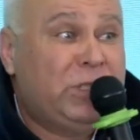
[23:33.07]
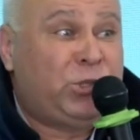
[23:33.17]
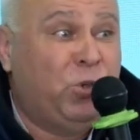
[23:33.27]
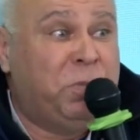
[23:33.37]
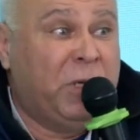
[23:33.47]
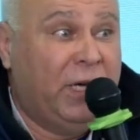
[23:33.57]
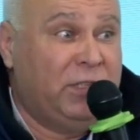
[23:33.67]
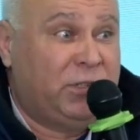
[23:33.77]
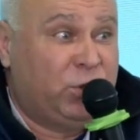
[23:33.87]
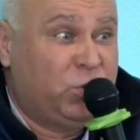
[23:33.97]
and it
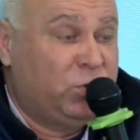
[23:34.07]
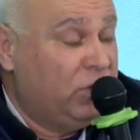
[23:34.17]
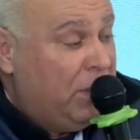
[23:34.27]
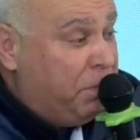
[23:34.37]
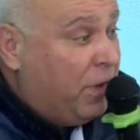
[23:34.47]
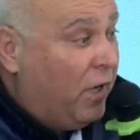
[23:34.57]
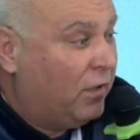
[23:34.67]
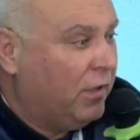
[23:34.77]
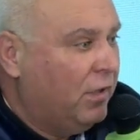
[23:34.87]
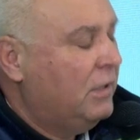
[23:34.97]
doesn't burn it.
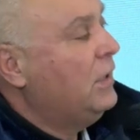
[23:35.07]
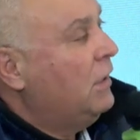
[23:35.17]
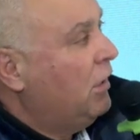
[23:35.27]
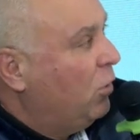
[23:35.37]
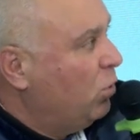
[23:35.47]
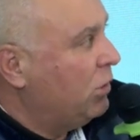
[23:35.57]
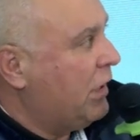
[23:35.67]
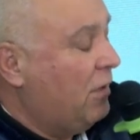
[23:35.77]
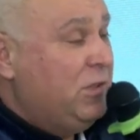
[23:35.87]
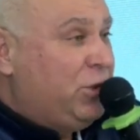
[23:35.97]
So
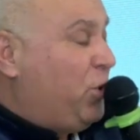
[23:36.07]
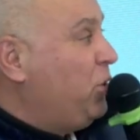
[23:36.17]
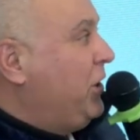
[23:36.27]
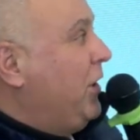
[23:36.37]
it doesn't.